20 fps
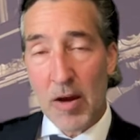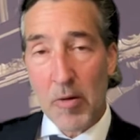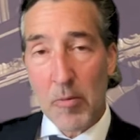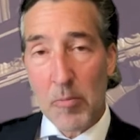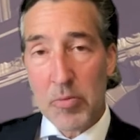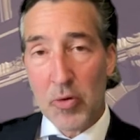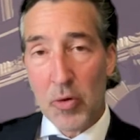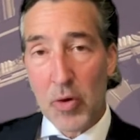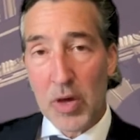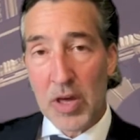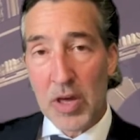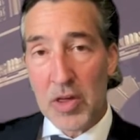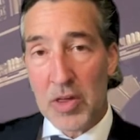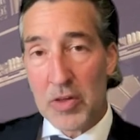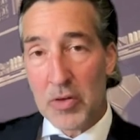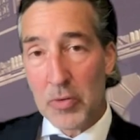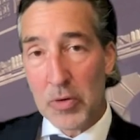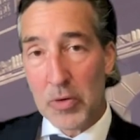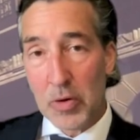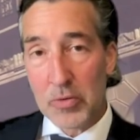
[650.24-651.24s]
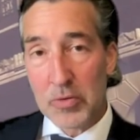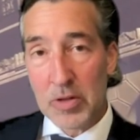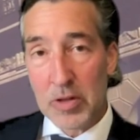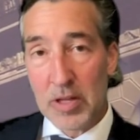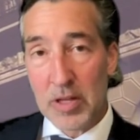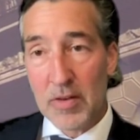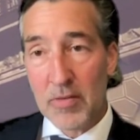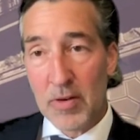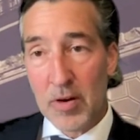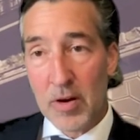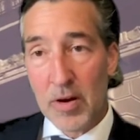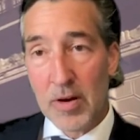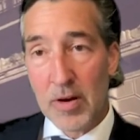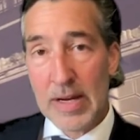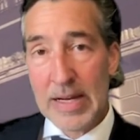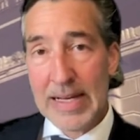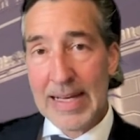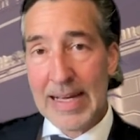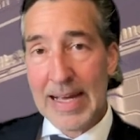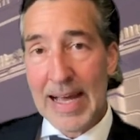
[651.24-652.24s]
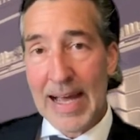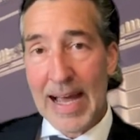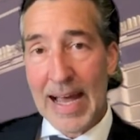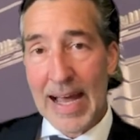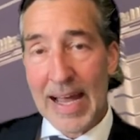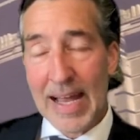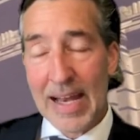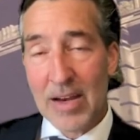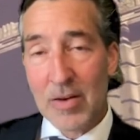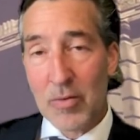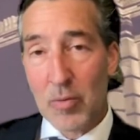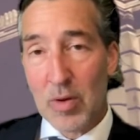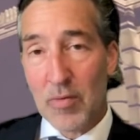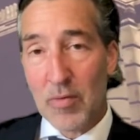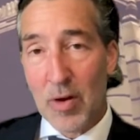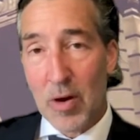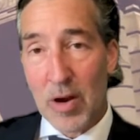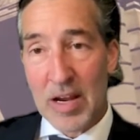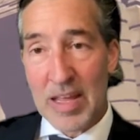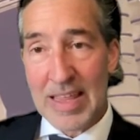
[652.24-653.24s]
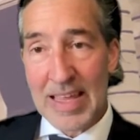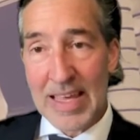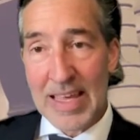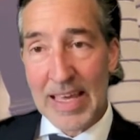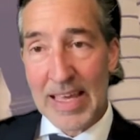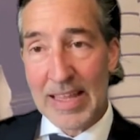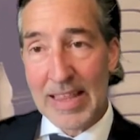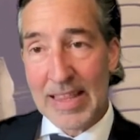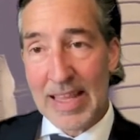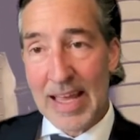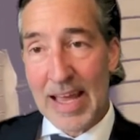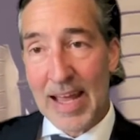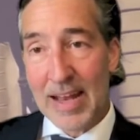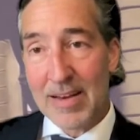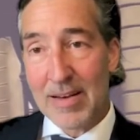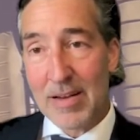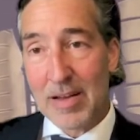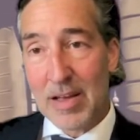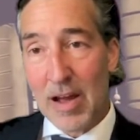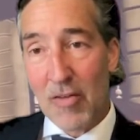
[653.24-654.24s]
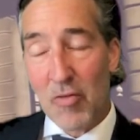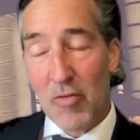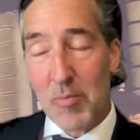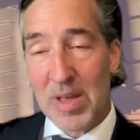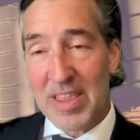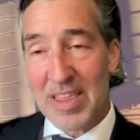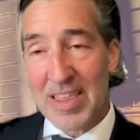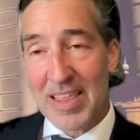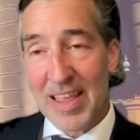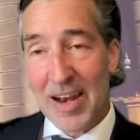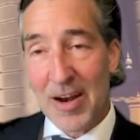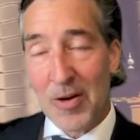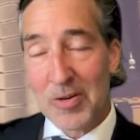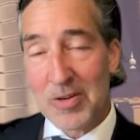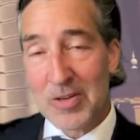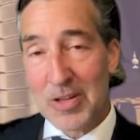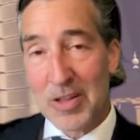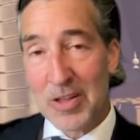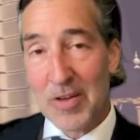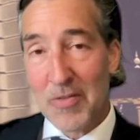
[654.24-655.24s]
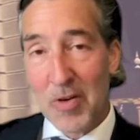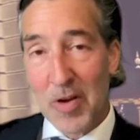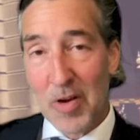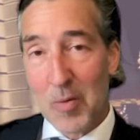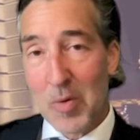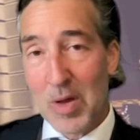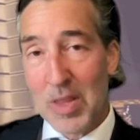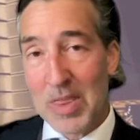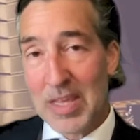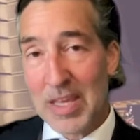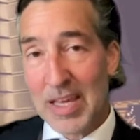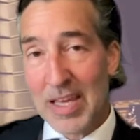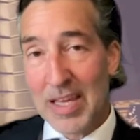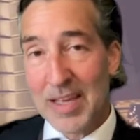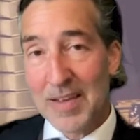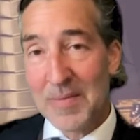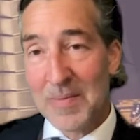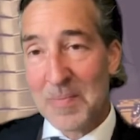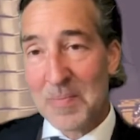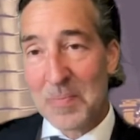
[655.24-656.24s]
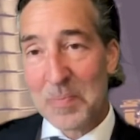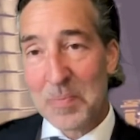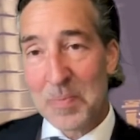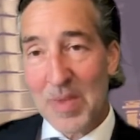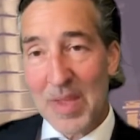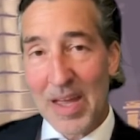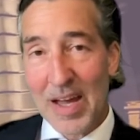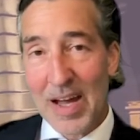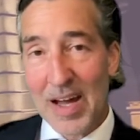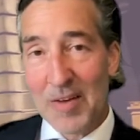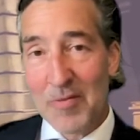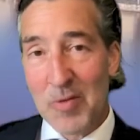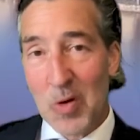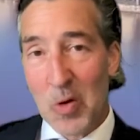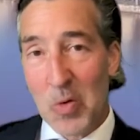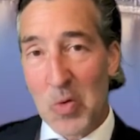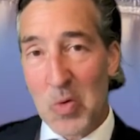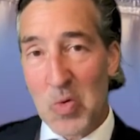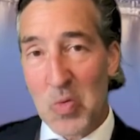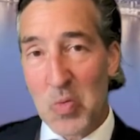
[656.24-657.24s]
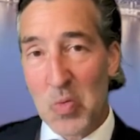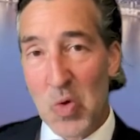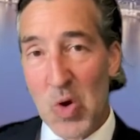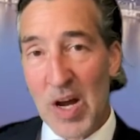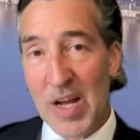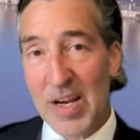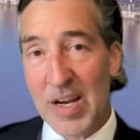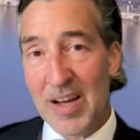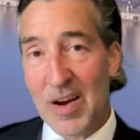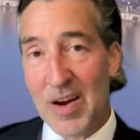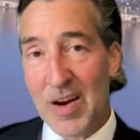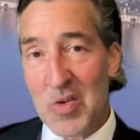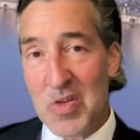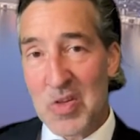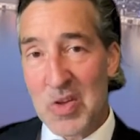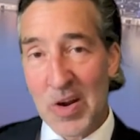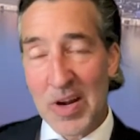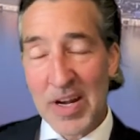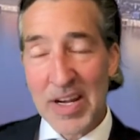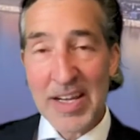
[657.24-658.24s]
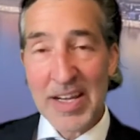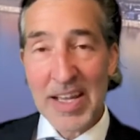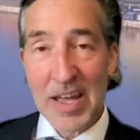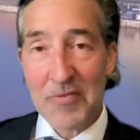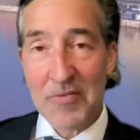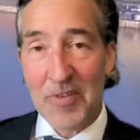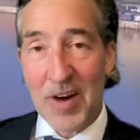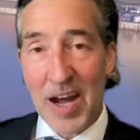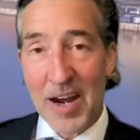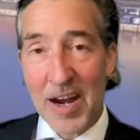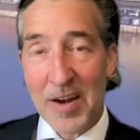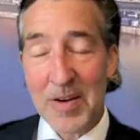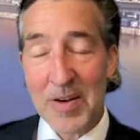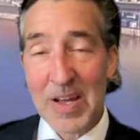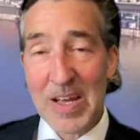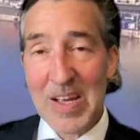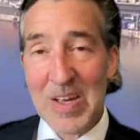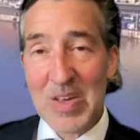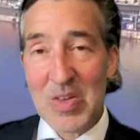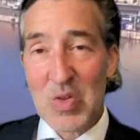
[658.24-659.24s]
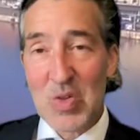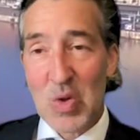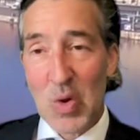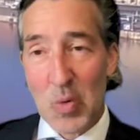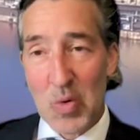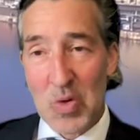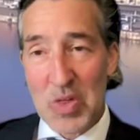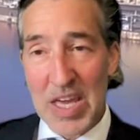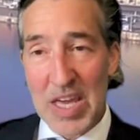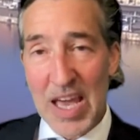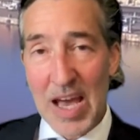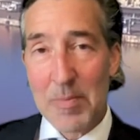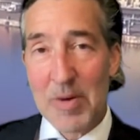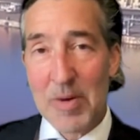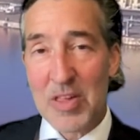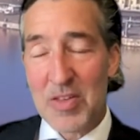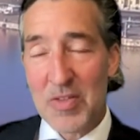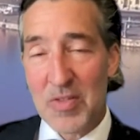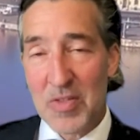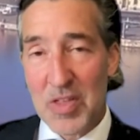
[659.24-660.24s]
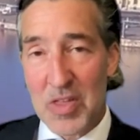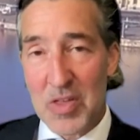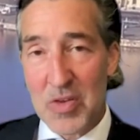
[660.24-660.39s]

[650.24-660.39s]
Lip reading: employees who don't deliver. And we've already seen that governments that aren't delivering what the voters want are starting to get fired. So we'll see how much of this